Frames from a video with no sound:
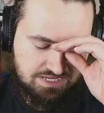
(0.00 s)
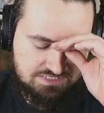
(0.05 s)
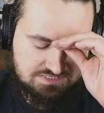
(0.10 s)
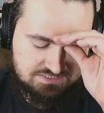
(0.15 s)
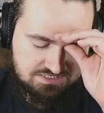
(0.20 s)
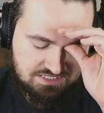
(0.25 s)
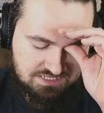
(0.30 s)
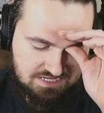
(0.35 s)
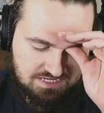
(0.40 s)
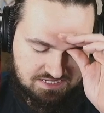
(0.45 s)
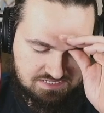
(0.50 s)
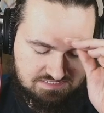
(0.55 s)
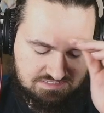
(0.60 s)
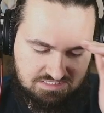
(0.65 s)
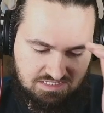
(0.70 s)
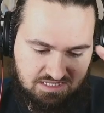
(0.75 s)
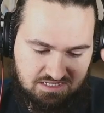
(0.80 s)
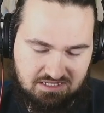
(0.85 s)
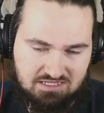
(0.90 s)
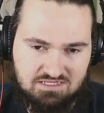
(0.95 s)
thing is
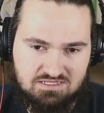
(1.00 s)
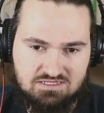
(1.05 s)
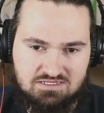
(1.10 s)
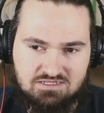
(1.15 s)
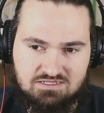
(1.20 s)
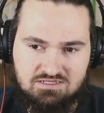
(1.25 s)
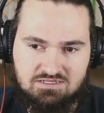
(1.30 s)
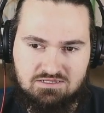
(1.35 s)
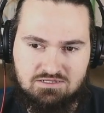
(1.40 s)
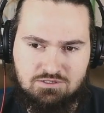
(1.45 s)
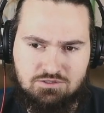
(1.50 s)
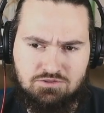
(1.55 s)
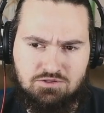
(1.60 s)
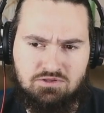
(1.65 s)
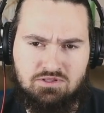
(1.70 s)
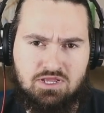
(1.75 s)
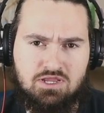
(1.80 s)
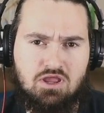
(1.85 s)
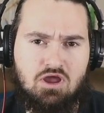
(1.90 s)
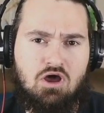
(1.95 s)
like, they're
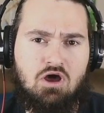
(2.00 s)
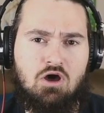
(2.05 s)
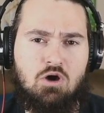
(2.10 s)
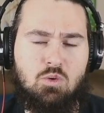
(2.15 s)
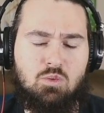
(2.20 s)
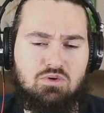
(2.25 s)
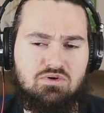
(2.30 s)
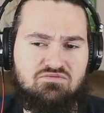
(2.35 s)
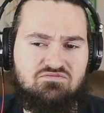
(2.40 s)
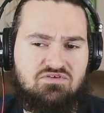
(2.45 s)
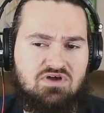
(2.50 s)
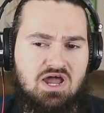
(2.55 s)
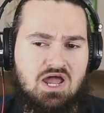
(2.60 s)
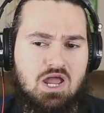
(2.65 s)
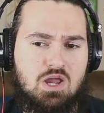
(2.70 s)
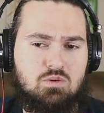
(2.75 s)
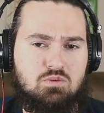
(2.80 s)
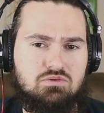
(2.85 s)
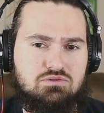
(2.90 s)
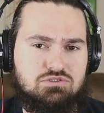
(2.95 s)
like, oh, we're
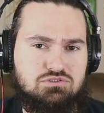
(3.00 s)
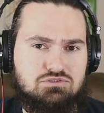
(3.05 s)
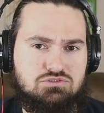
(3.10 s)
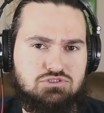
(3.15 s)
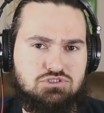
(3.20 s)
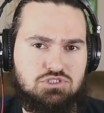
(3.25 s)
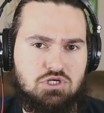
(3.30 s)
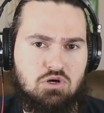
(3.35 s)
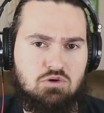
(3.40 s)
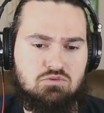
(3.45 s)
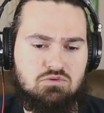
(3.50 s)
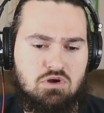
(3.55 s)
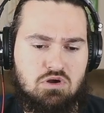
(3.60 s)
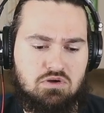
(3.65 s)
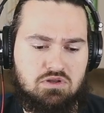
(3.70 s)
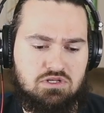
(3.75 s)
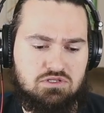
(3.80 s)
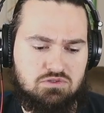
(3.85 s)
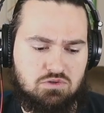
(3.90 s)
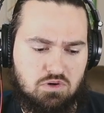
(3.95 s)
fine with Joe
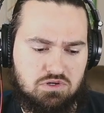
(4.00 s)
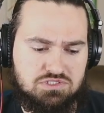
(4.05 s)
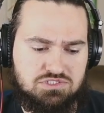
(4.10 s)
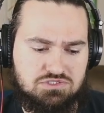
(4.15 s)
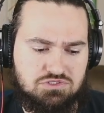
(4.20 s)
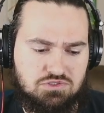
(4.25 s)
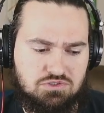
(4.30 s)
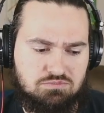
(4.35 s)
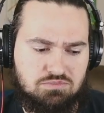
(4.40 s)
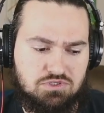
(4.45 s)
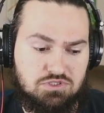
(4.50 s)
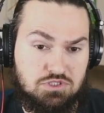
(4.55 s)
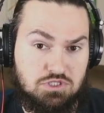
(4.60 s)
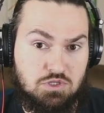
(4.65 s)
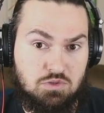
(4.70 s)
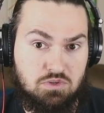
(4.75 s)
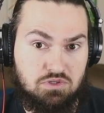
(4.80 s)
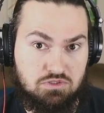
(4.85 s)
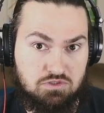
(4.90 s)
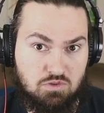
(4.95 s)
Rogan endorsing you, but
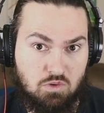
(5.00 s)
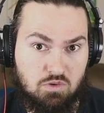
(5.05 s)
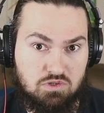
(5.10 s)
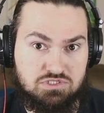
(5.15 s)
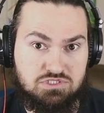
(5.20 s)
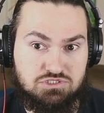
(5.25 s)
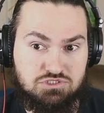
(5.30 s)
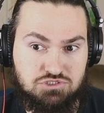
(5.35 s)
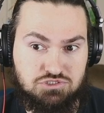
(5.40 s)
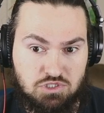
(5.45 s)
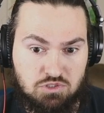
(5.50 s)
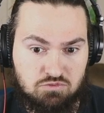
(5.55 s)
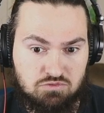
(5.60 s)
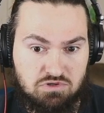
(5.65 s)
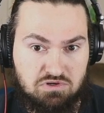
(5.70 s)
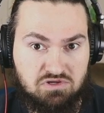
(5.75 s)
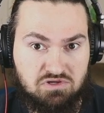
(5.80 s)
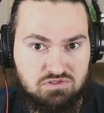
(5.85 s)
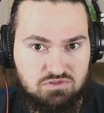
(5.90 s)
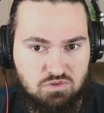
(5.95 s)
you endorsing Joe
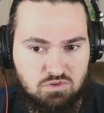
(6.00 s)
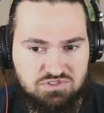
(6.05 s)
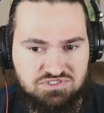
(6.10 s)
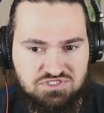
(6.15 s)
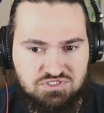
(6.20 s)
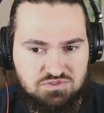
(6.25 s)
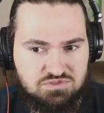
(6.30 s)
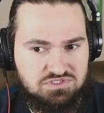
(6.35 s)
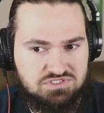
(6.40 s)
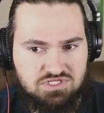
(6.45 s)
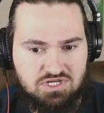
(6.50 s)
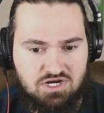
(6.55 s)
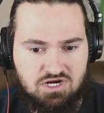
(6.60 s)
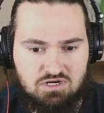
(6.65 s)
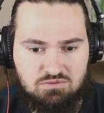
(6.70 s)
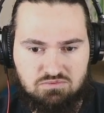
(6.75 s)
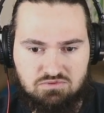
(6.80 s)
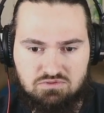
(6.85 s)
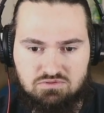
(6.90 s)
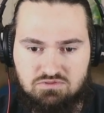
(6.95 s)
Rogan endorsing you is
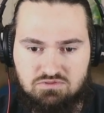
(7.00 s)
terrible.